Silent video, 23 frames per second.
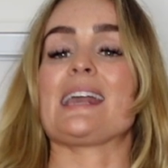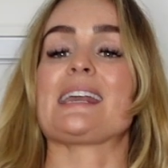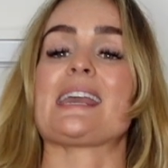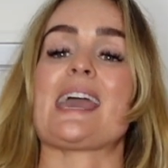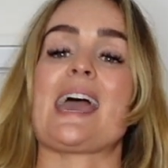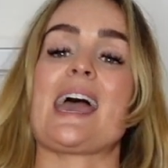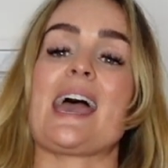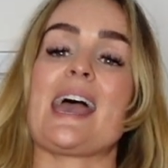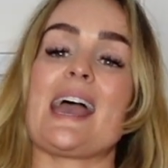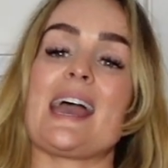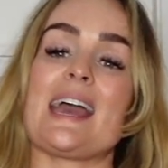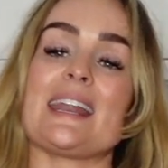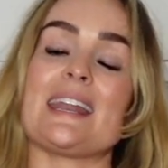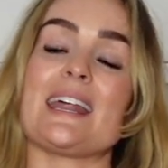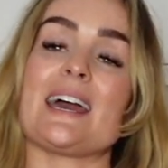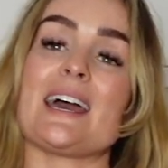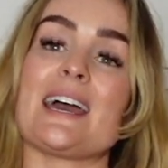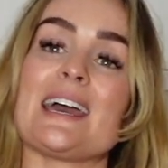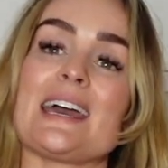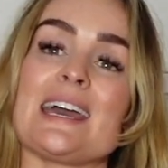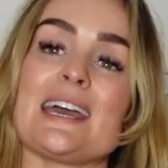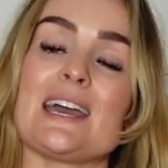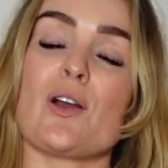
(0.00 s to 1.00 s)
Again,
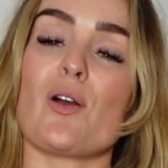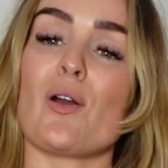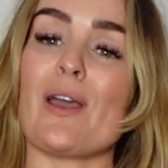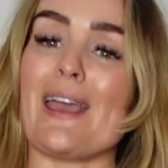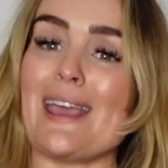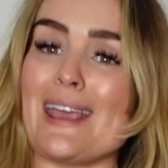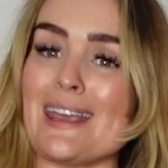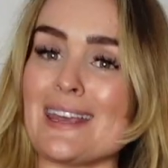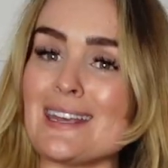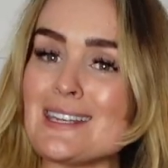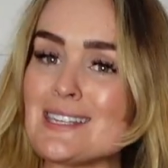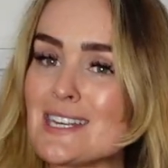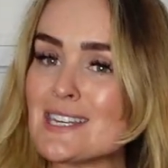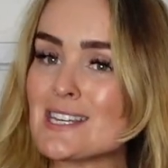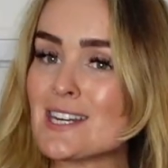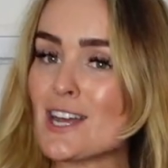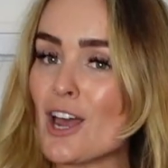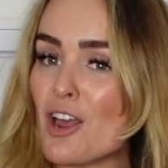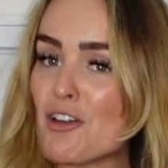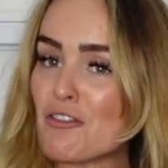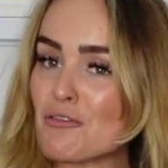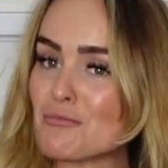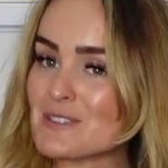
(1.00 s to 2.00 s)
easy to
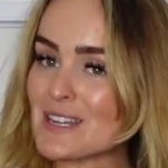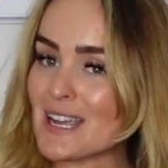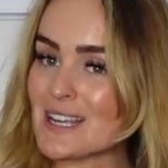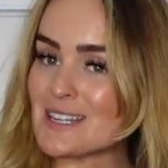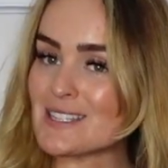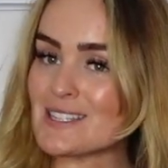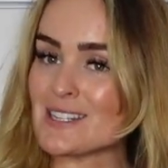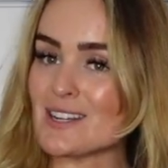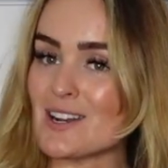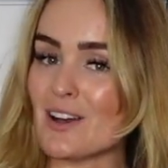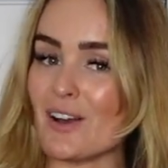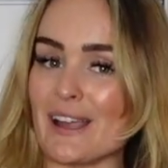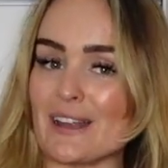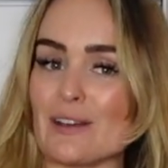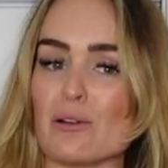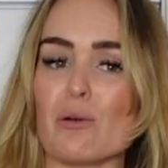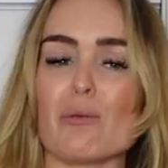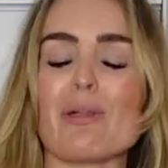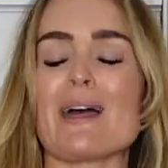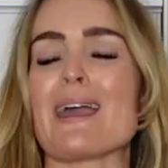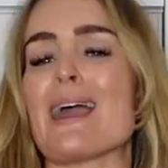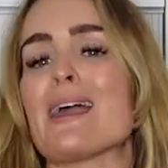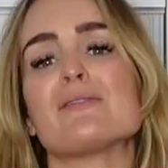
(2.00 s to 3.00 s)
go from day to night.
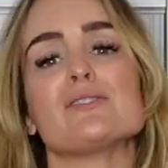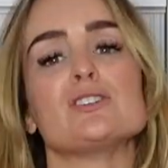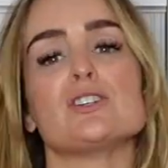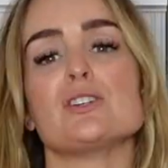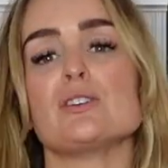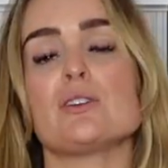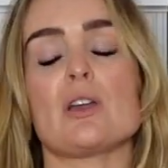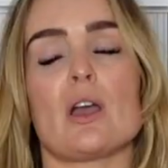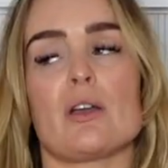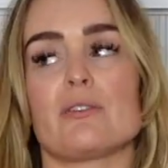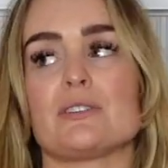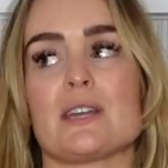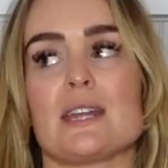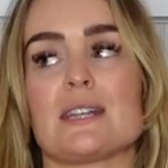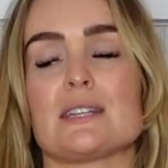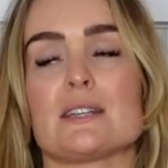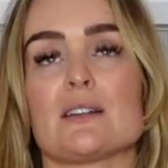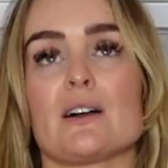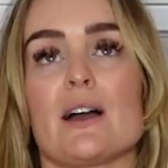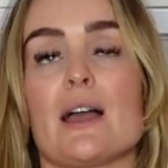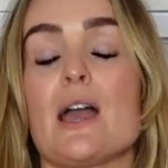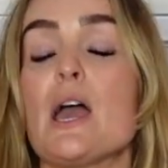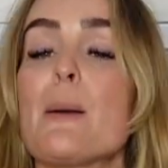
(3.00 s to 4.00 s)
Not that I ever do go day
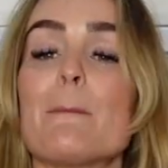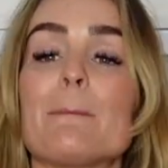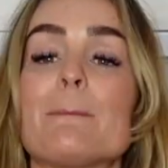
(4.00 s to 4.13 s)
to night.